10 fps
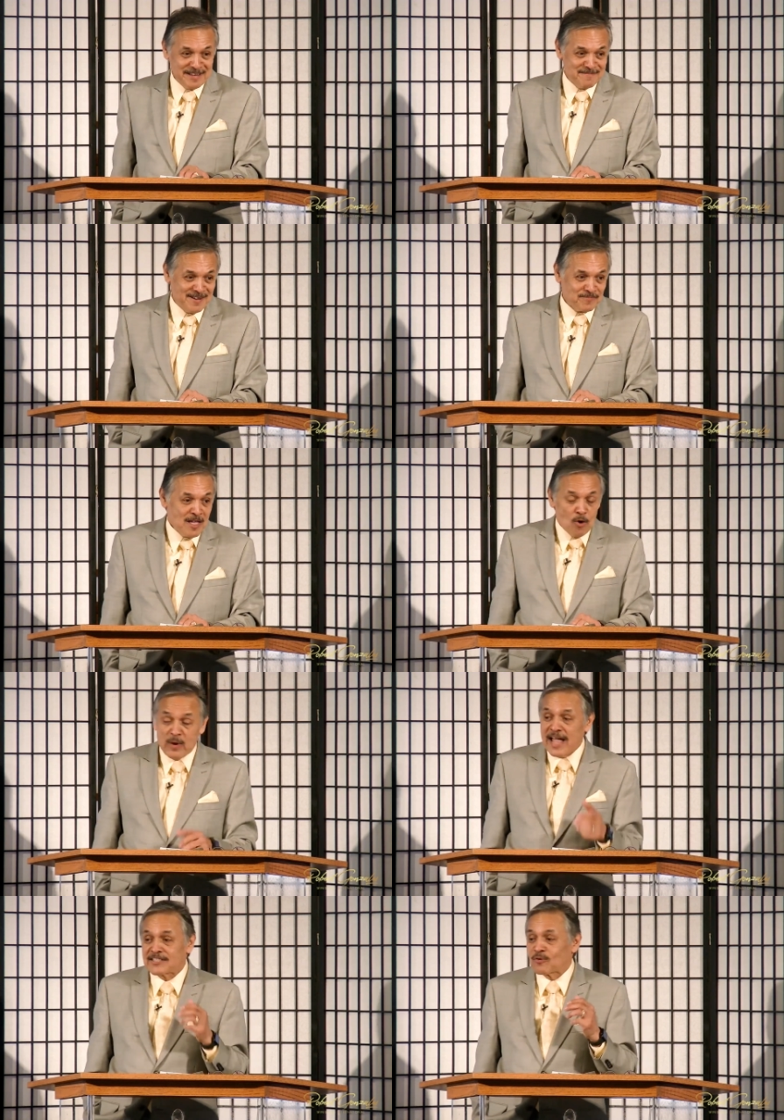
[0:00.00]
Amen.
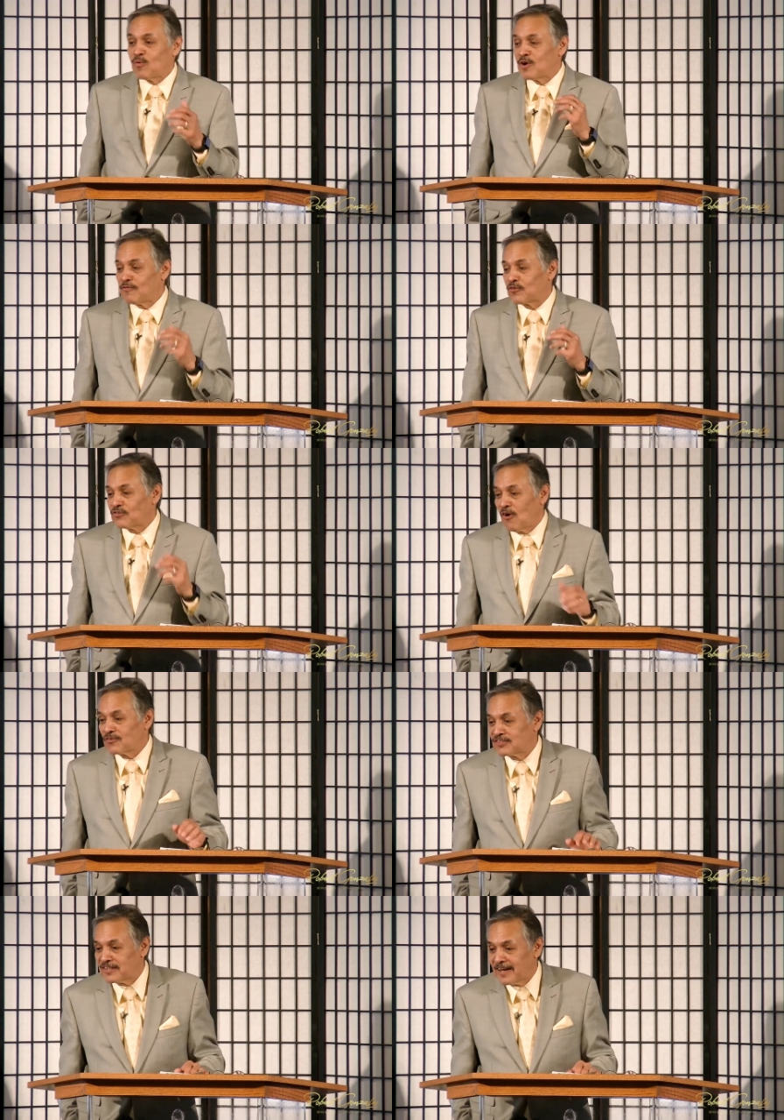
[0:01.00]
We had some wonderful
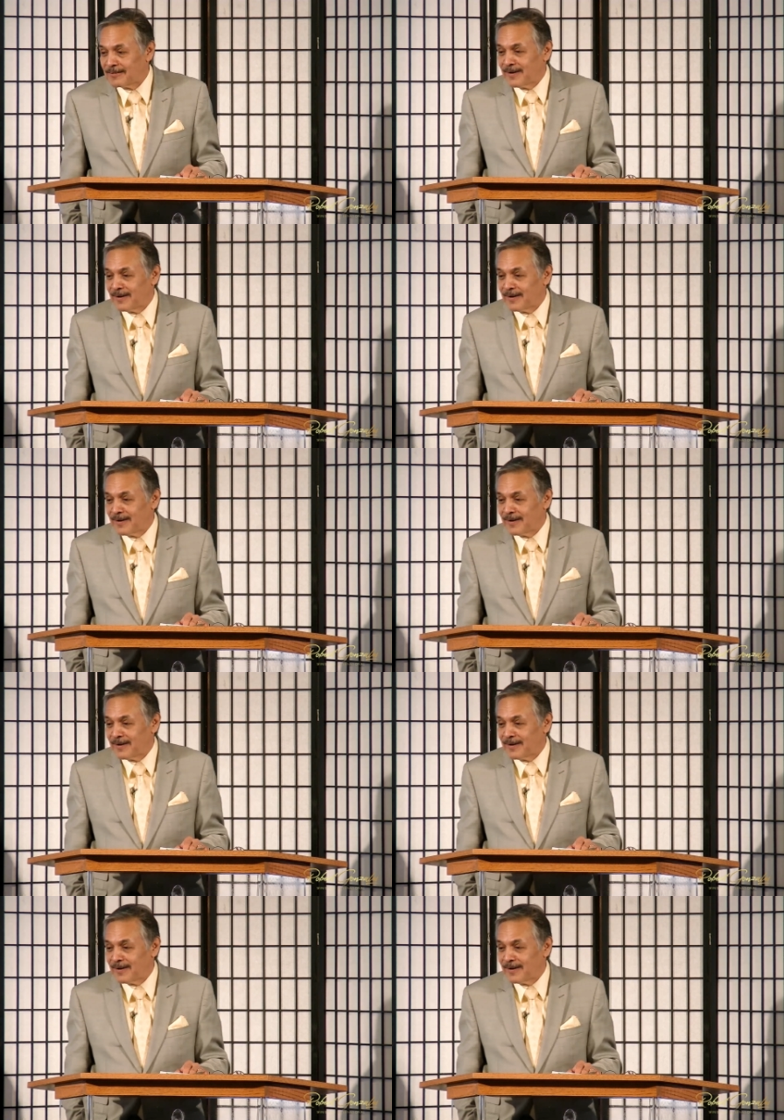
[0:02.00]
songs tonight,